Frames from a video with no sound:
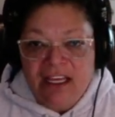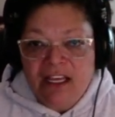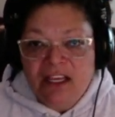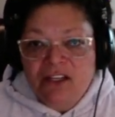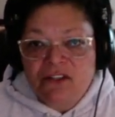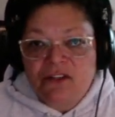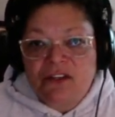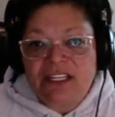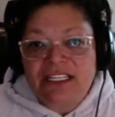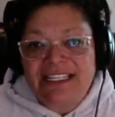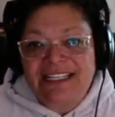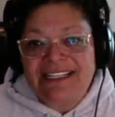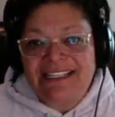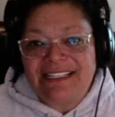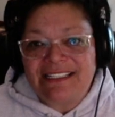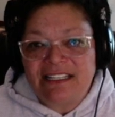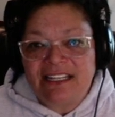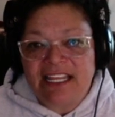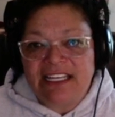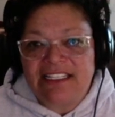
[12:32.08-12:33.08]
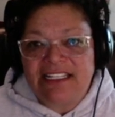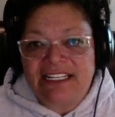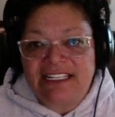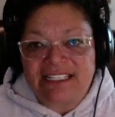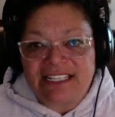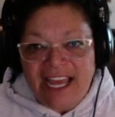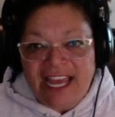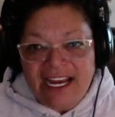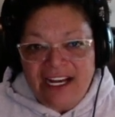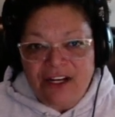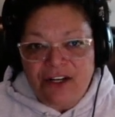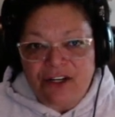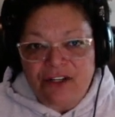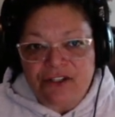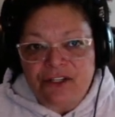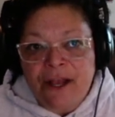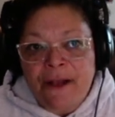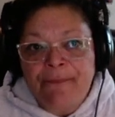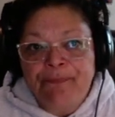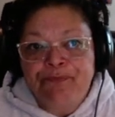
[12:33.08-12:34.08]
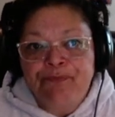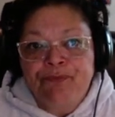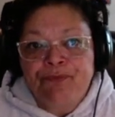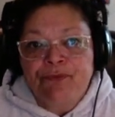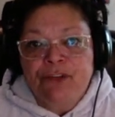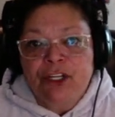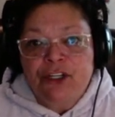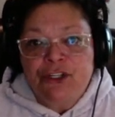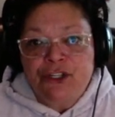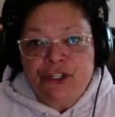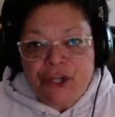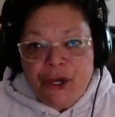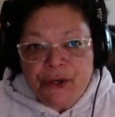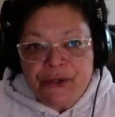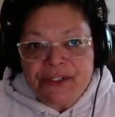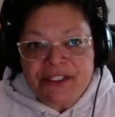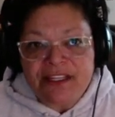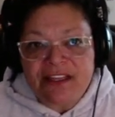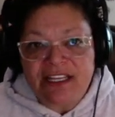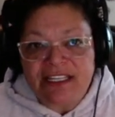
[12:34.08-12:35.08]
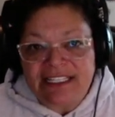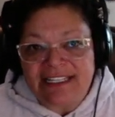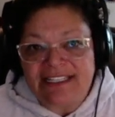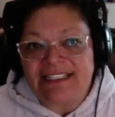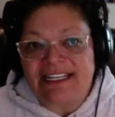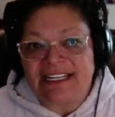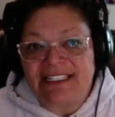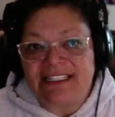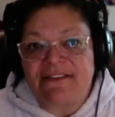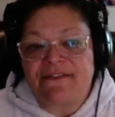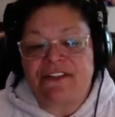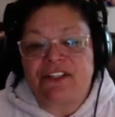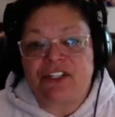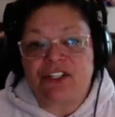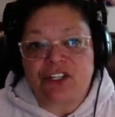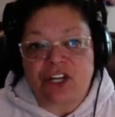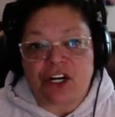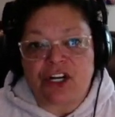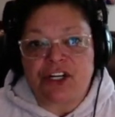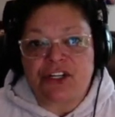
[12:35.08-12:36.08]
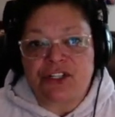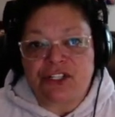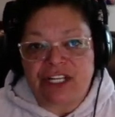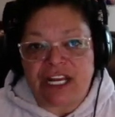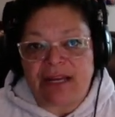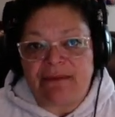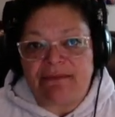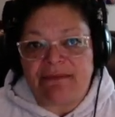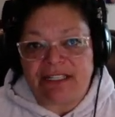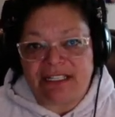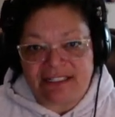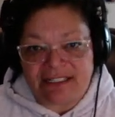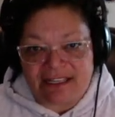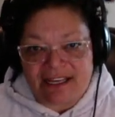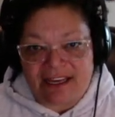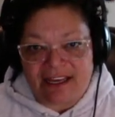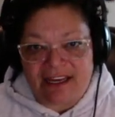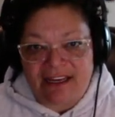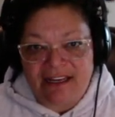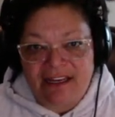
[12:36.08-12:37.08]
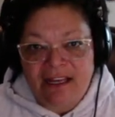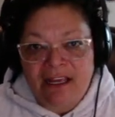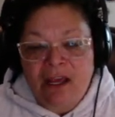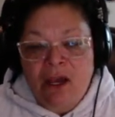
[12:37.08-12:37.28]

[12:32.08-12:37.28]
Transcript: So the, the designers chose the distinctive star shaped design,